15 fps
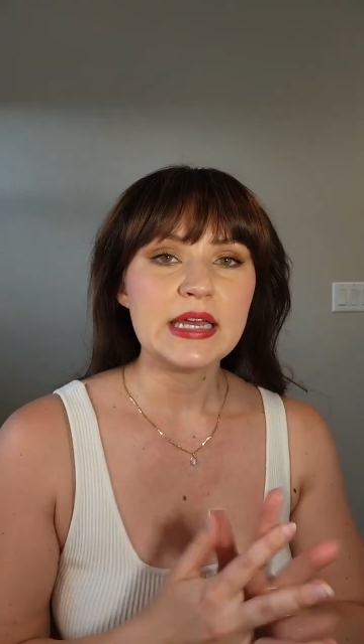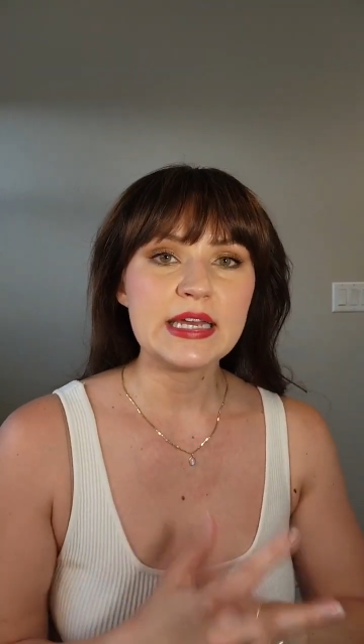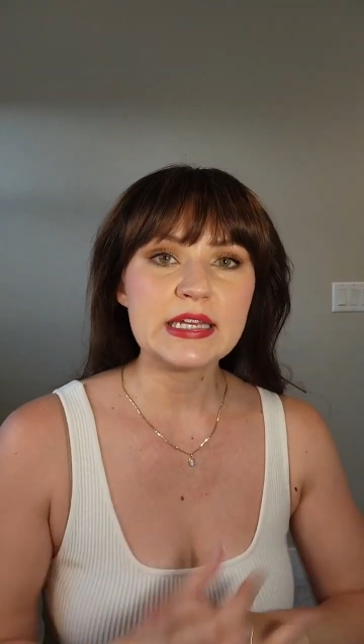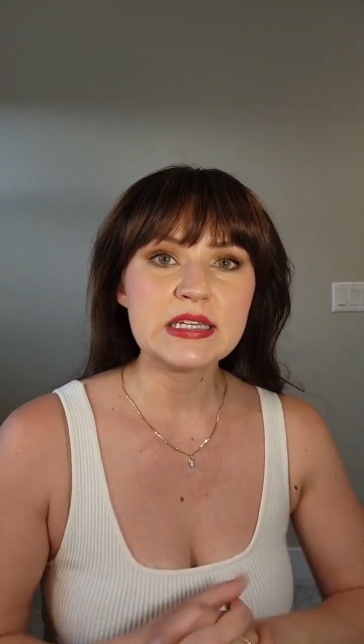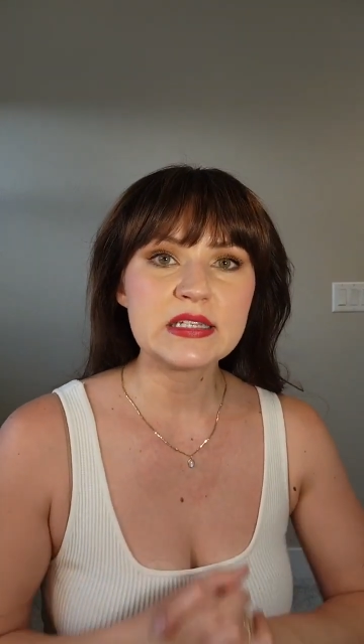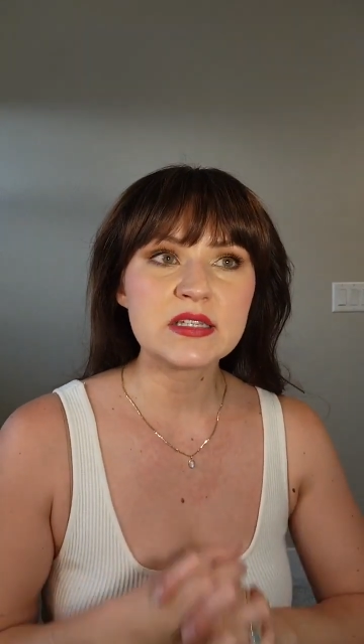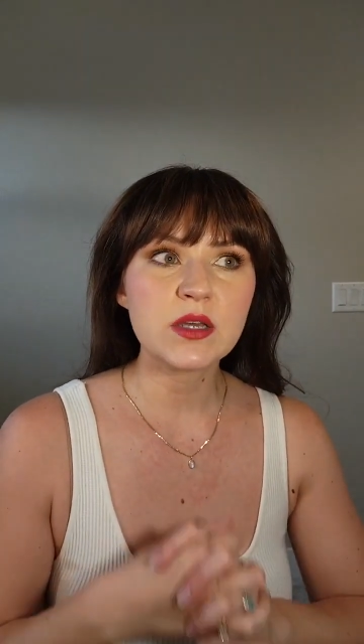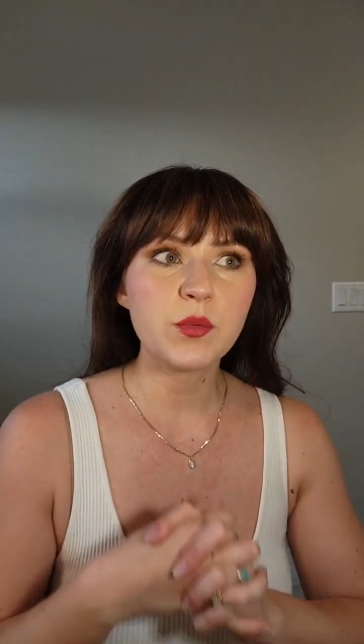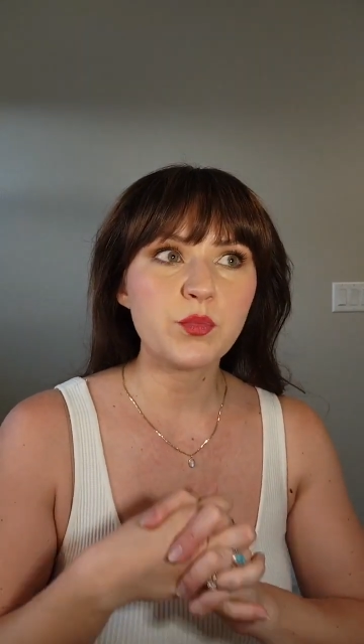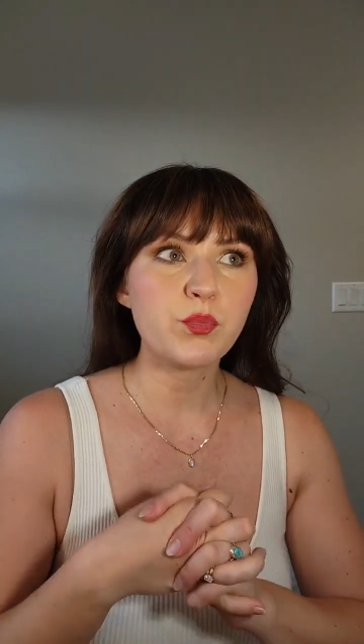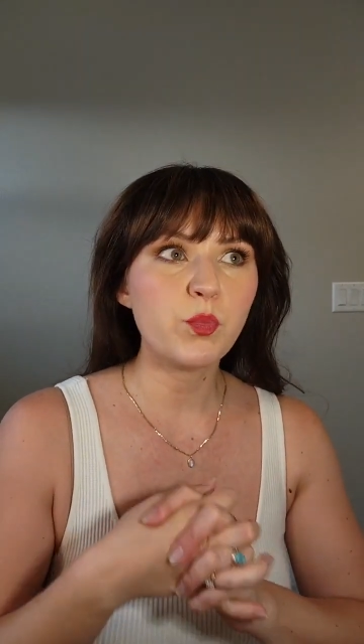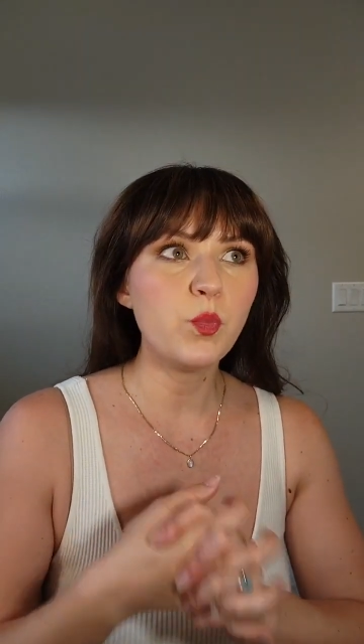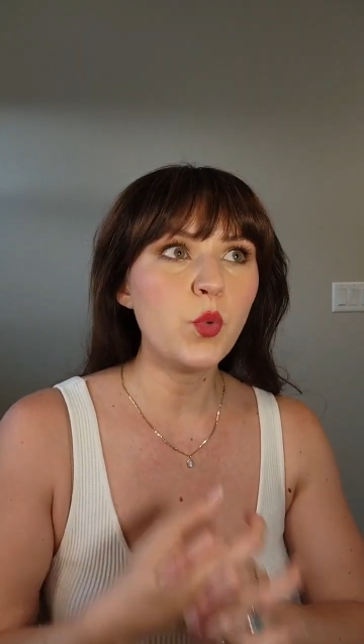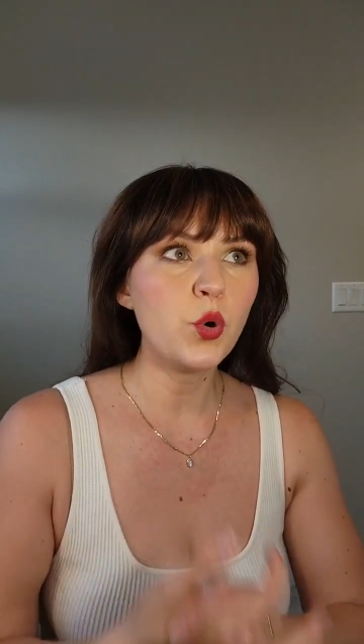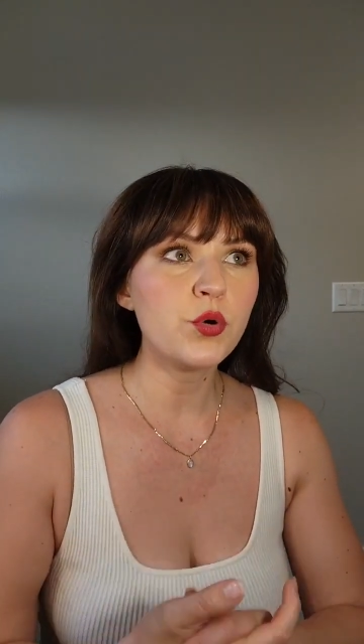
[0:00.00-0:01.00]
is
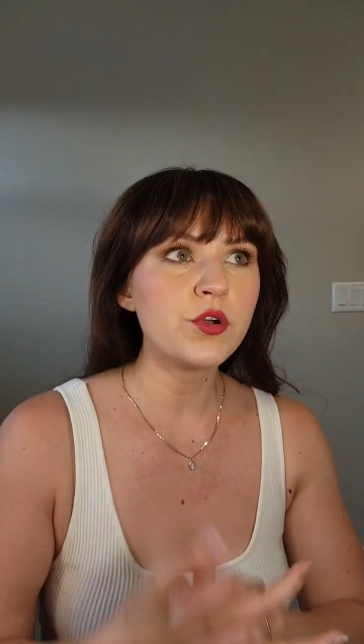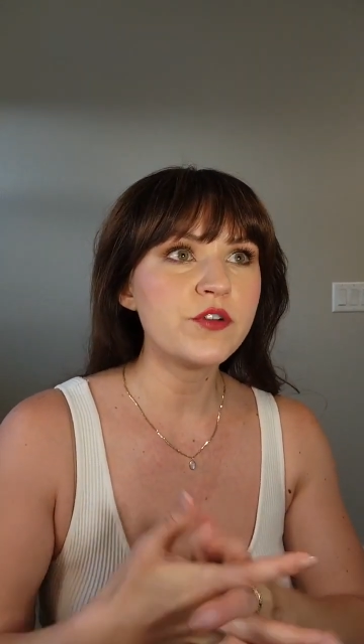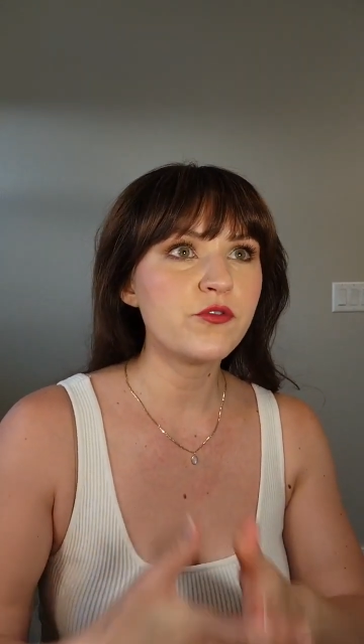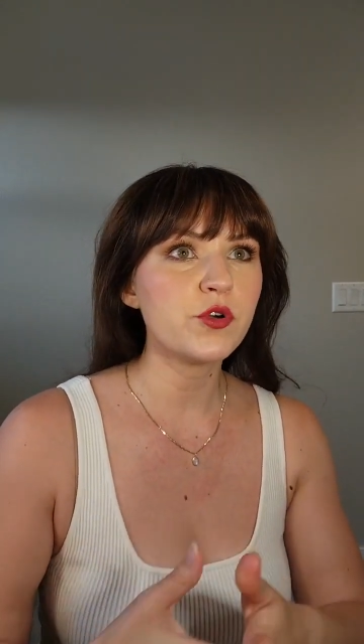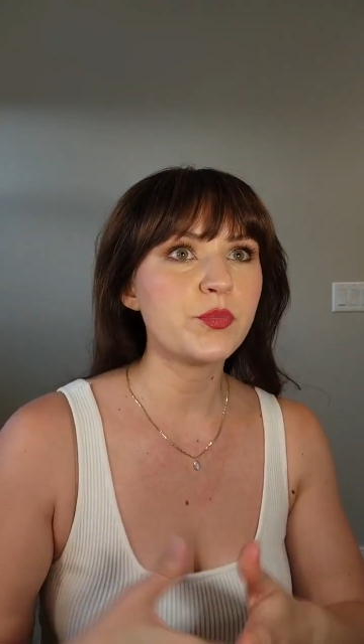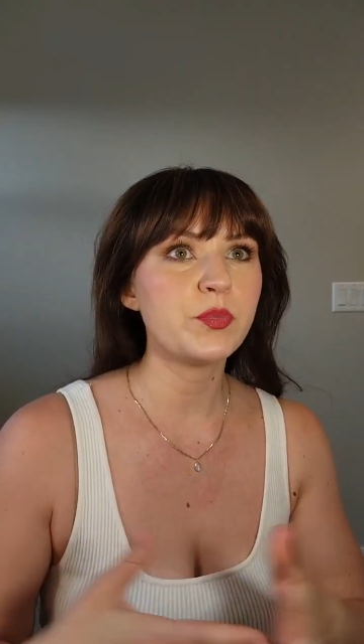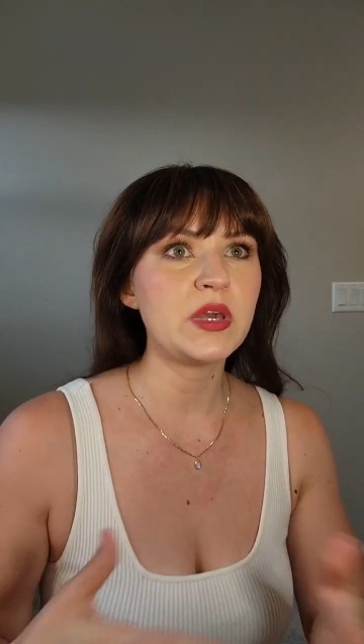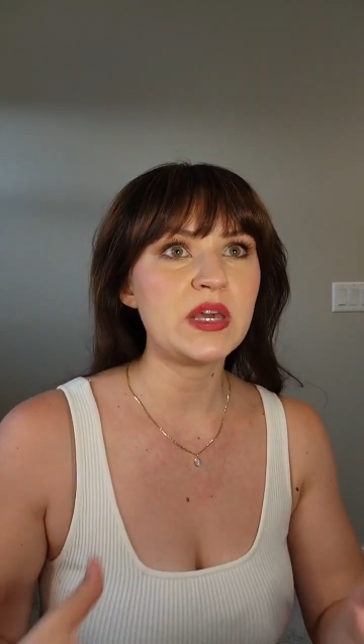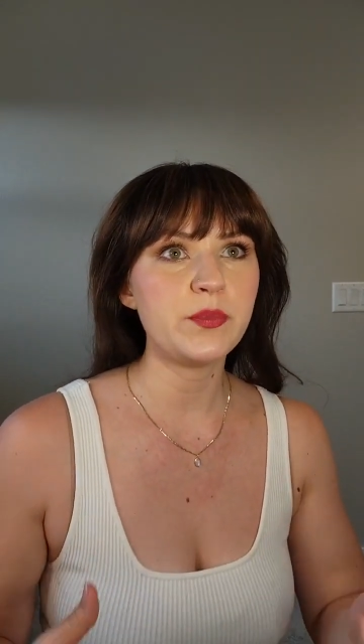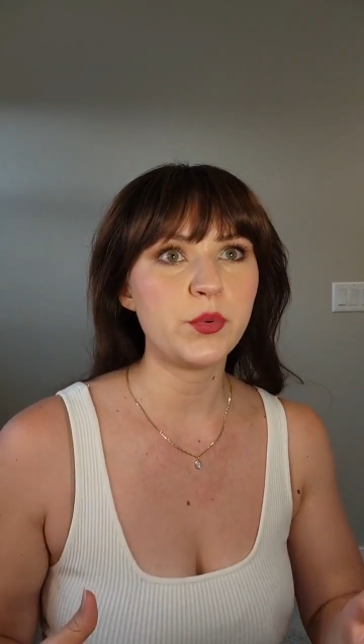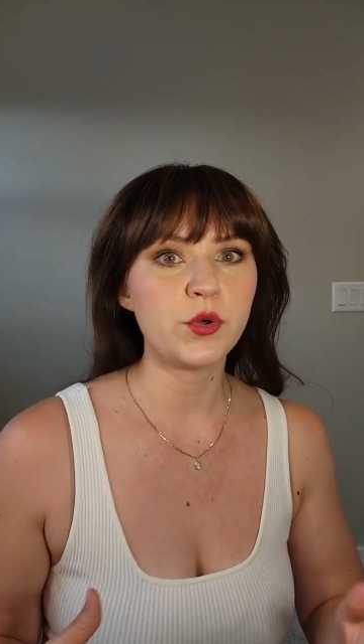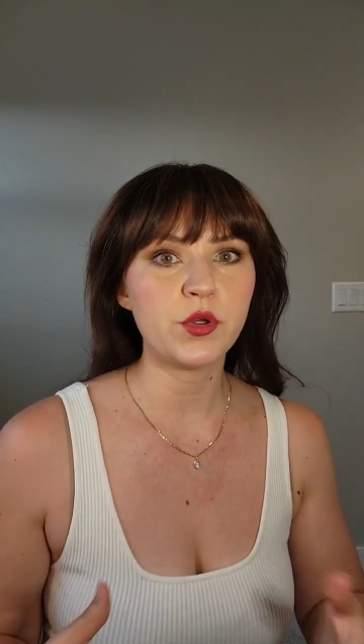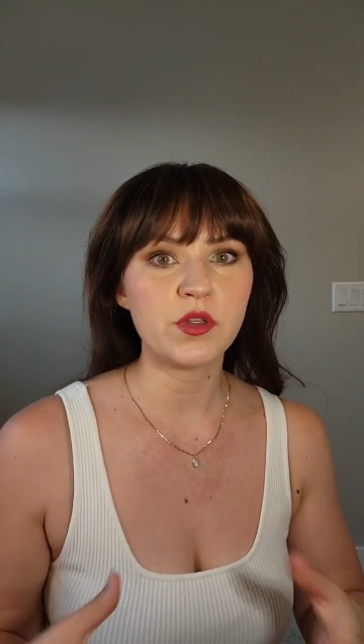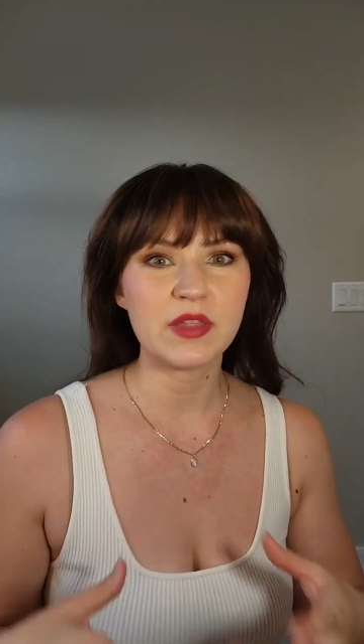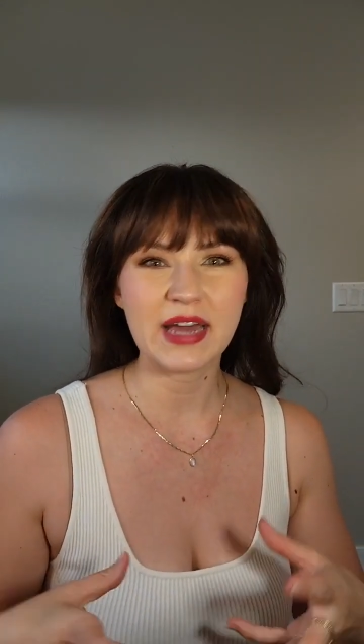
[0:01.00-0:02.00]
more for people